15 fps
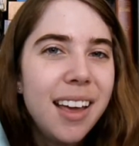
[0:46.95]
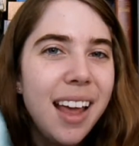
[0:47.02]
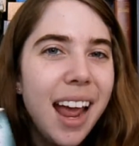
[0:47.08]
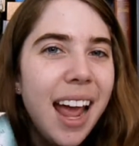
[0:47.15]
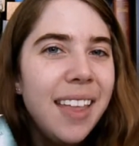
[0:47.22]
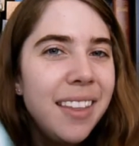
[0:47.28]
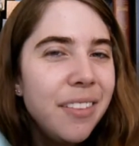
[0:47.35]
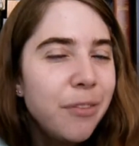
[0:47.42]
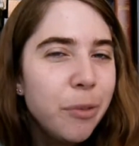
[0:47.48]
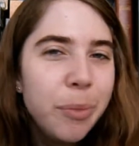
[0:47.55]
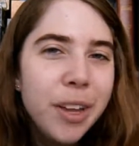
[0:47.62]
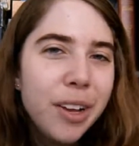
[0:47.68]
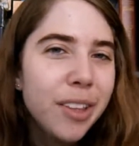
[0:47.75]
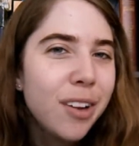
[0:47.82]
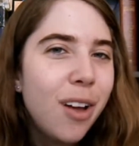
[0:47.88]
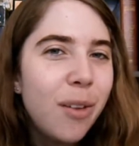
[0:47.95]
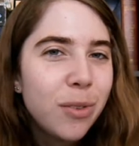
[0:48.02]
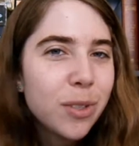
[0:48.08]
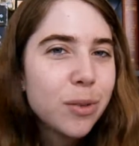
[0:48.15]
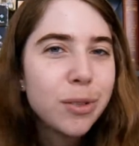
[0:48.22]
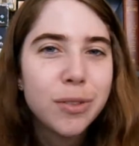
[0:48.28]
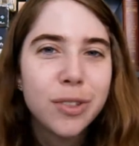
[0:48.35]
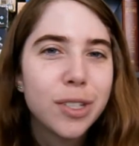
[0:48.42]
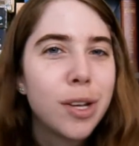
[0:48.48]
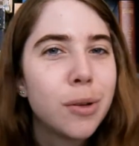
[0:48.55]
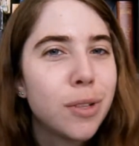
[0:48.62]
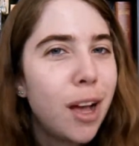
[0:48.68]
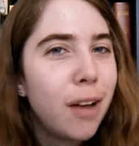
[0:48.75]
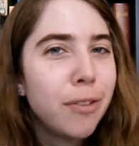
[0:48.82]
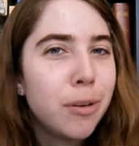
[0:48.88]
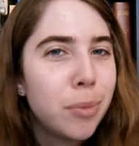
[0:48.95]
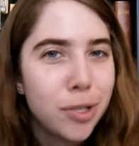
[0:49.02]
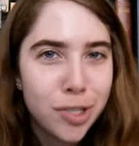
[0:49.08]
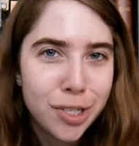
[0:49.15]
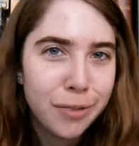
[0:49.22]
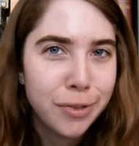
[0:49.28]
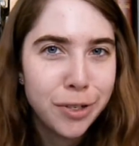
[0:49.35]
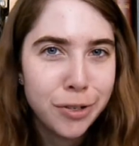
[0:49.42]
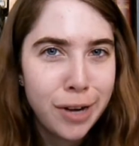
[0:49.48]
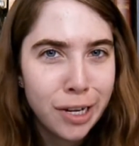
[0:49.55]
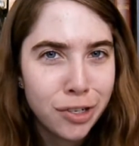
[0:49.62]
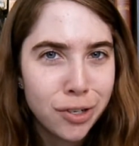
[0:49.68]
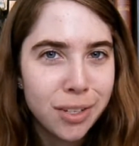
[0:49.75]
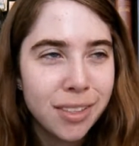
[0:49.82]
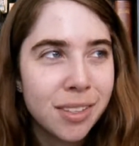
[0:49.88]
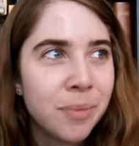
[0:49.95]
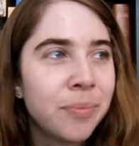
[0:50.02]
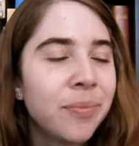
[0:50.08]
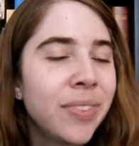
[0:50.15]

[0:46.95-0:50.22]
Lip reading: And then from there, the novel sort of just goes off in a bunch of different directions.